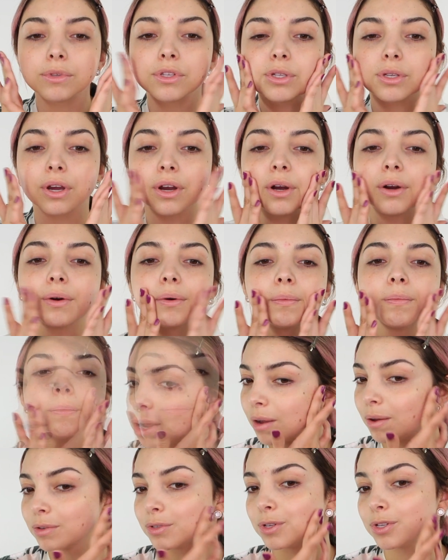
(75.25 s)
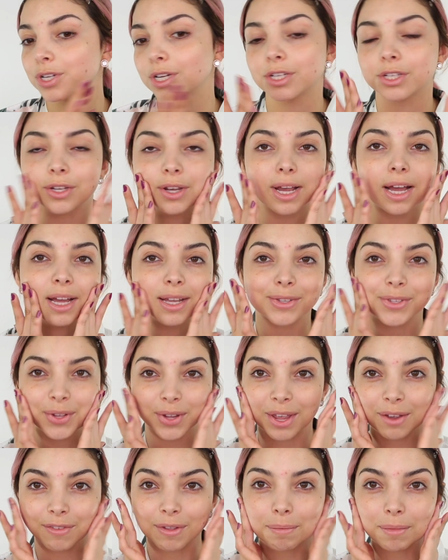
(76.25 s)
so I'll suggest you guys to
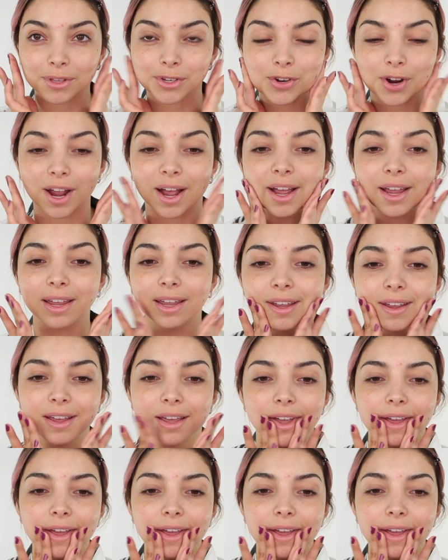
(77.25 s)
give them a try